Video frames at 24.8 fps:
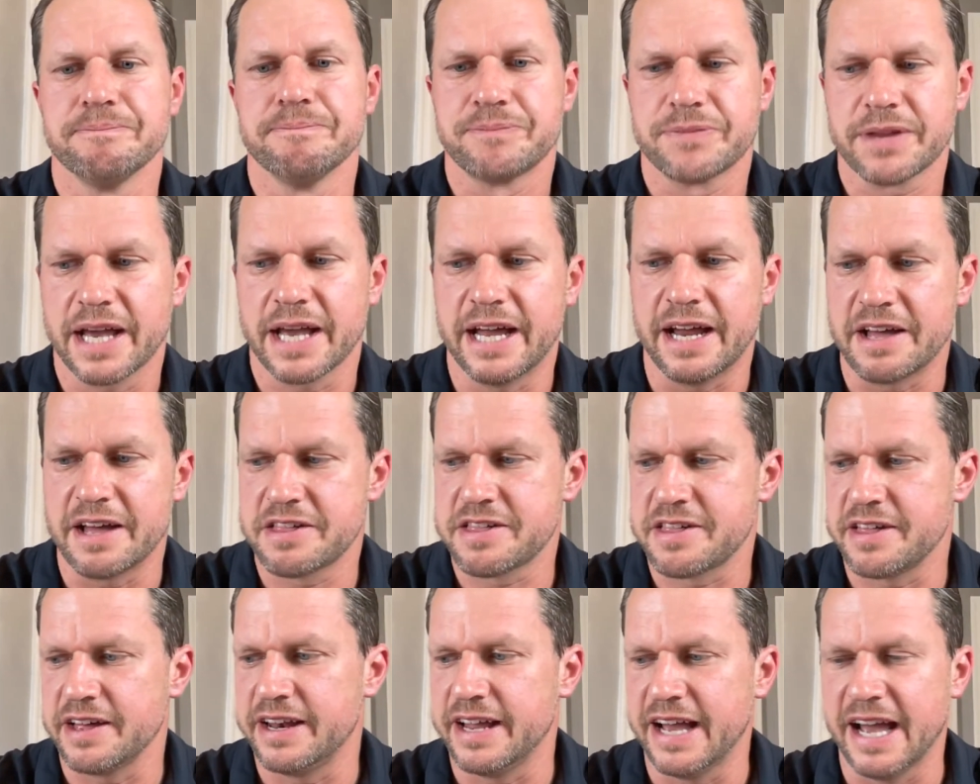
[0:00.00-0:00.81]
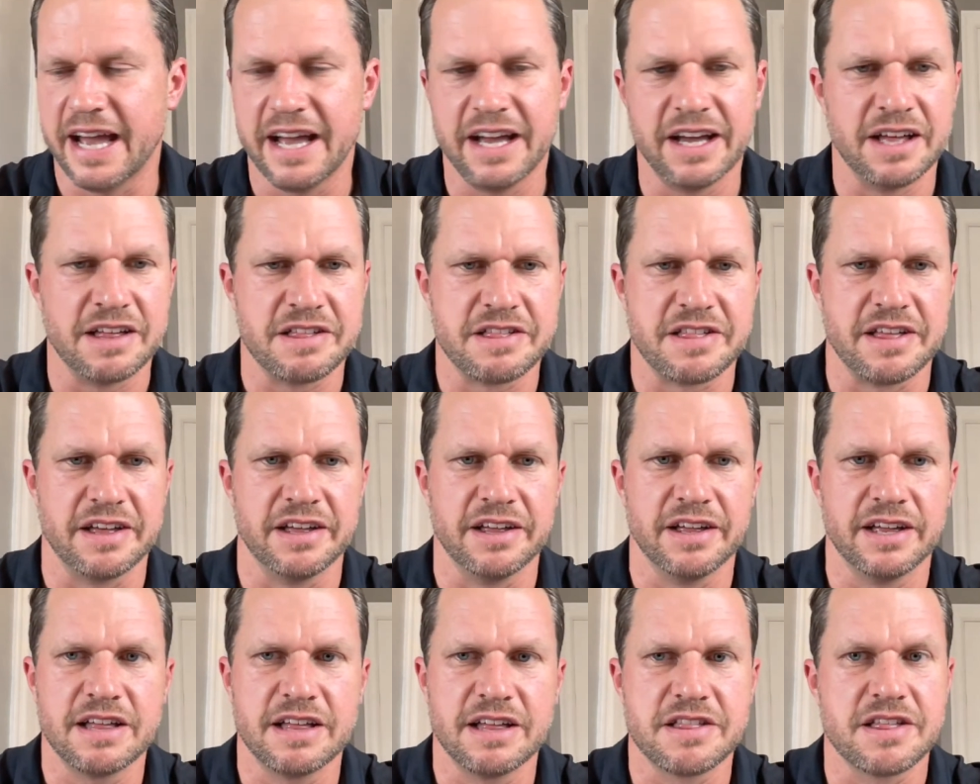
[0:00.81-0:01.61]
And I said, hey, is
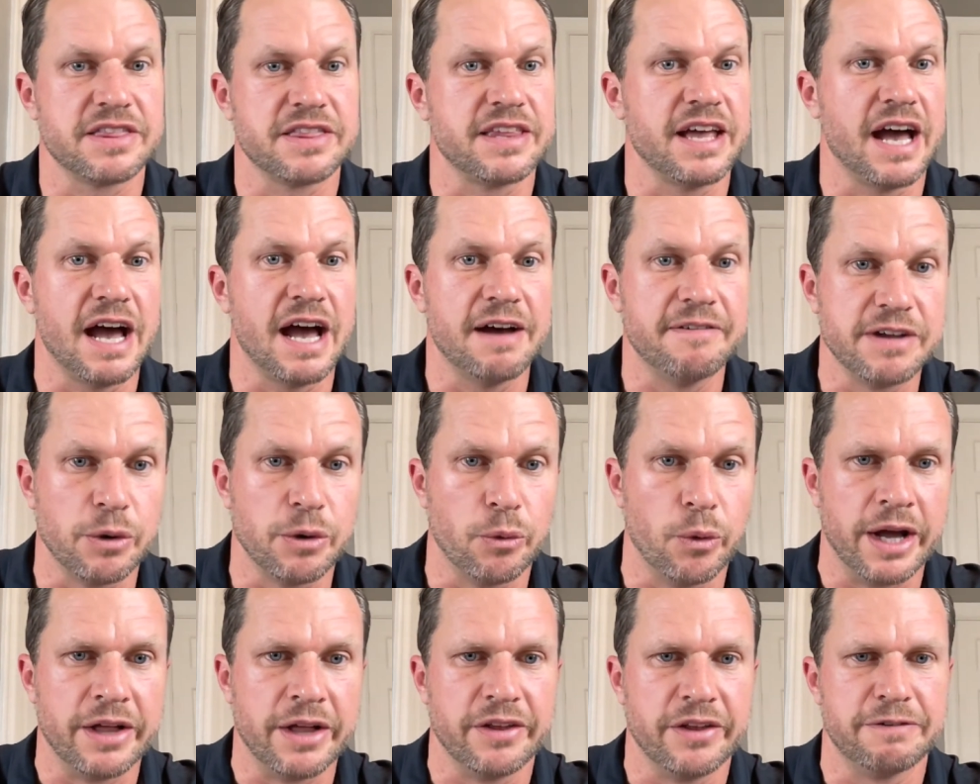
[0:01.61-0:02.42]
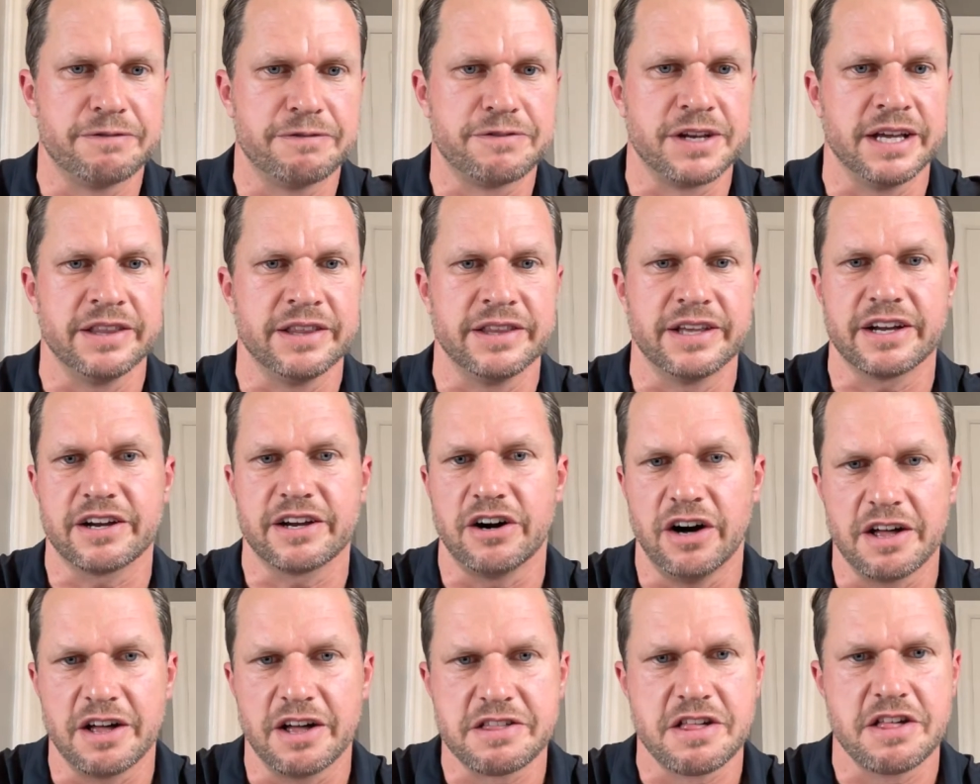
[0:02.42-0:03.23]
it the heavy weightlifting that
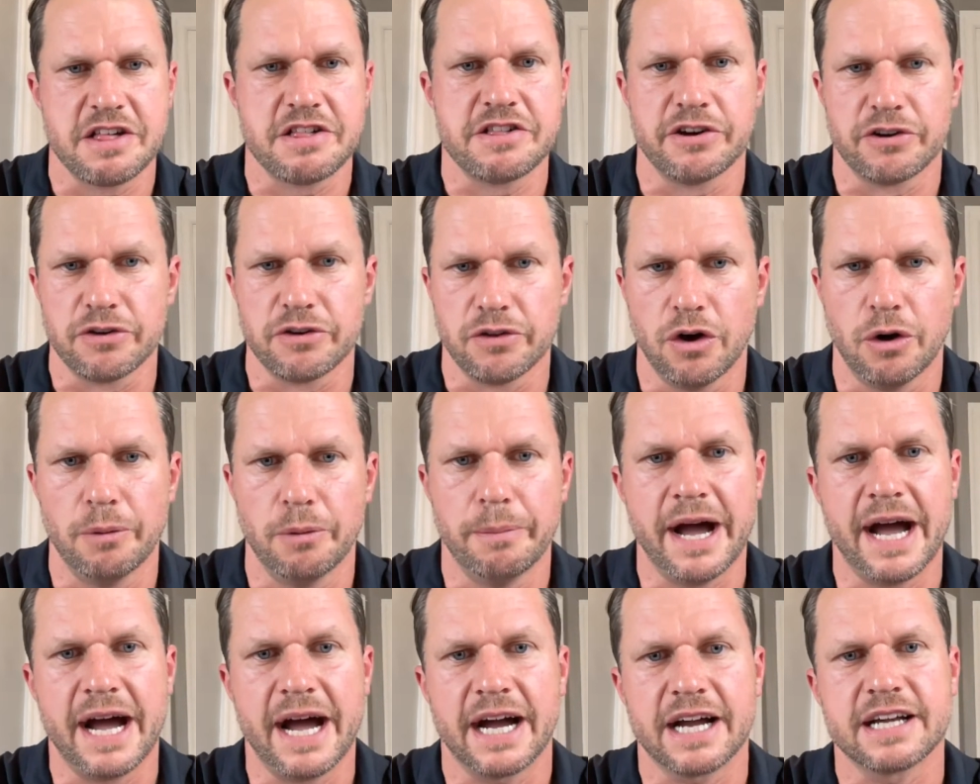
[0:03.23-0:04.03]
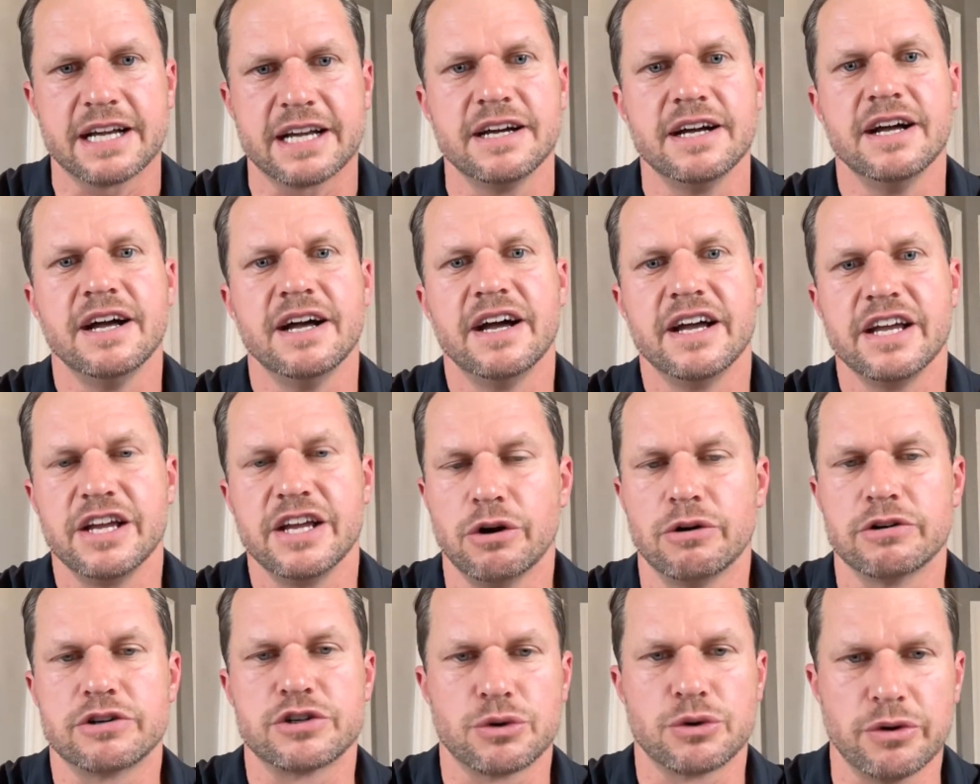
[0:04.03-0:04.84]
causes your low back,
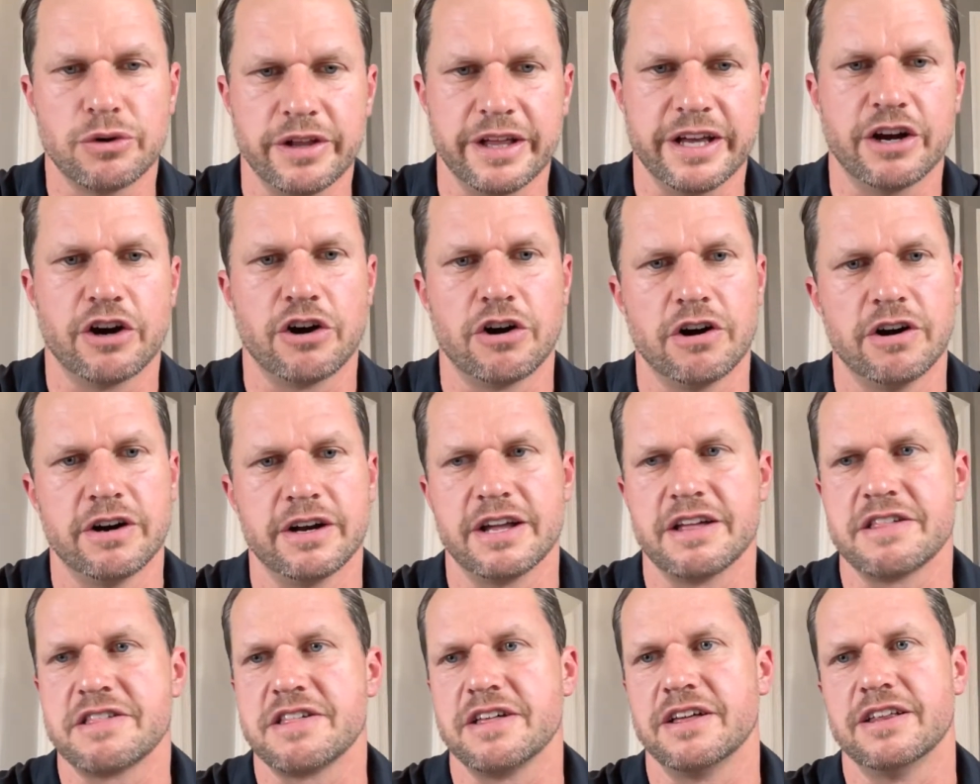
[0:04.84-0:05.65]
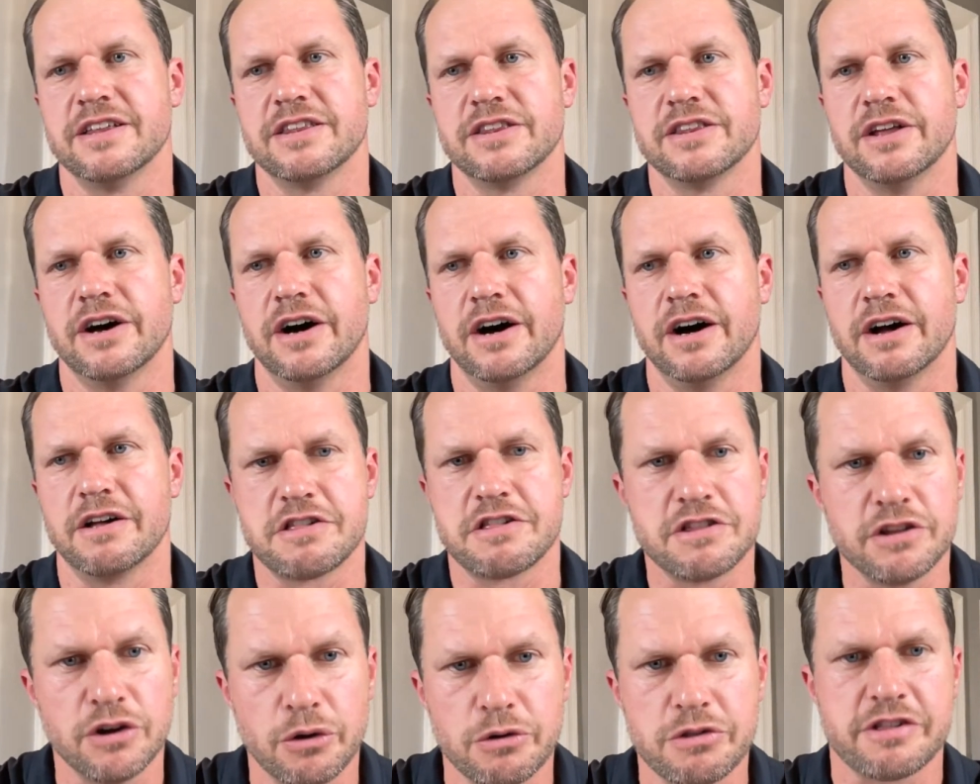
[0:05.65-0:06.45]
to really hurt? Is it the
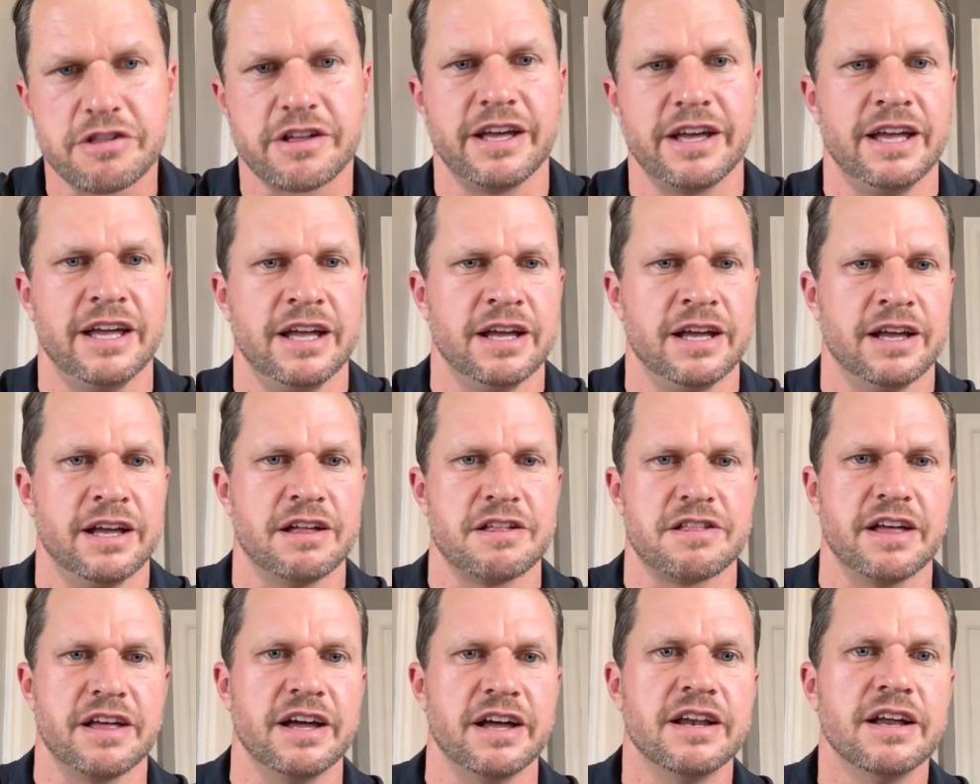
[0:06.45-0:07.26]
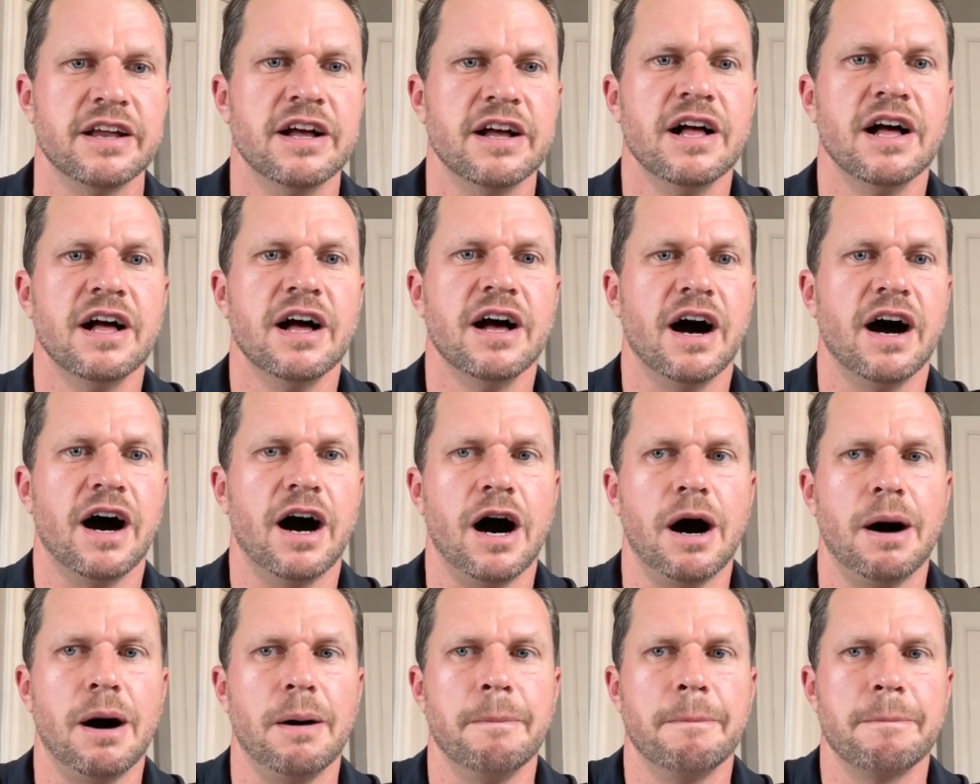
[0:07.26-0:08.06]
snow skiing? Is it
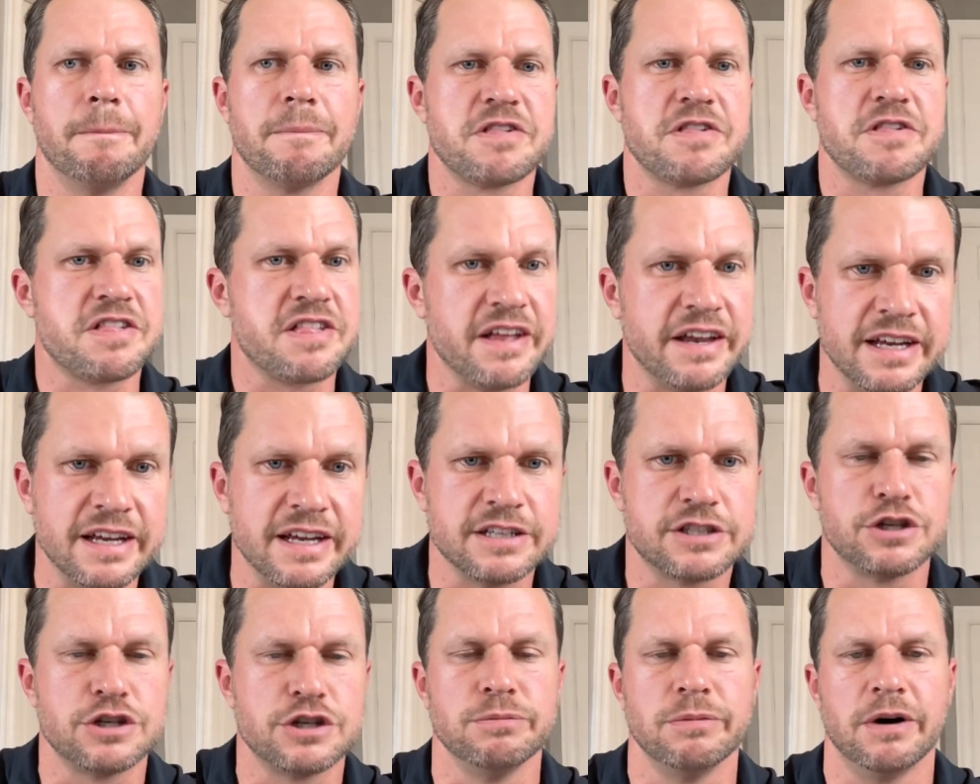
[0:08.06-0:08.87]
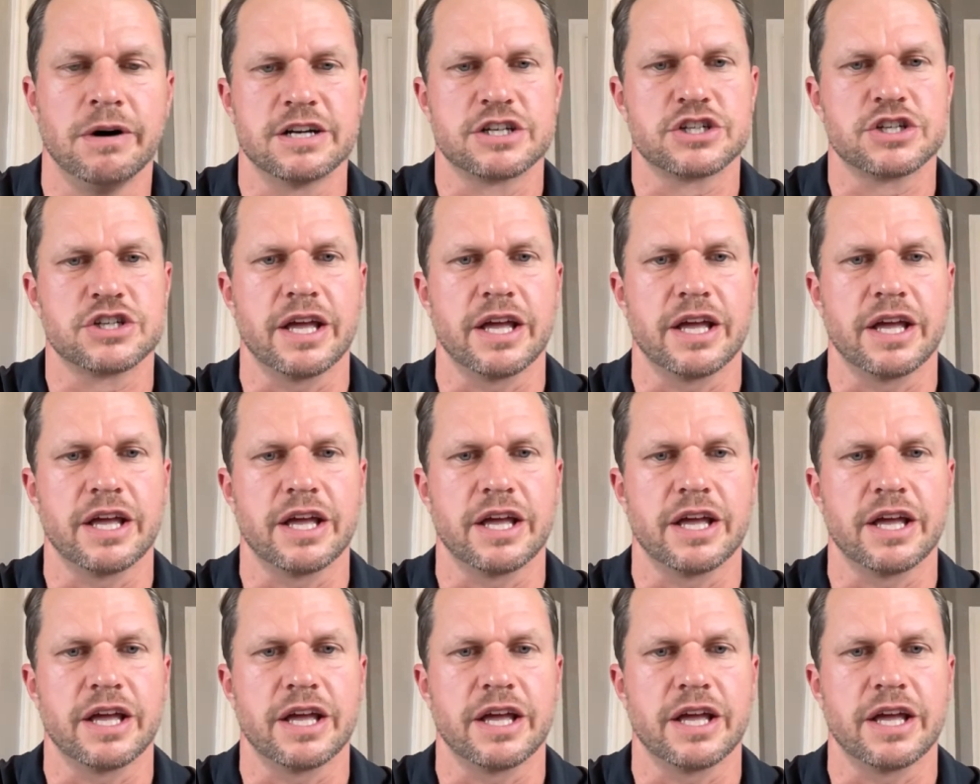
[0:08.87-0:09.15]
sitting too much?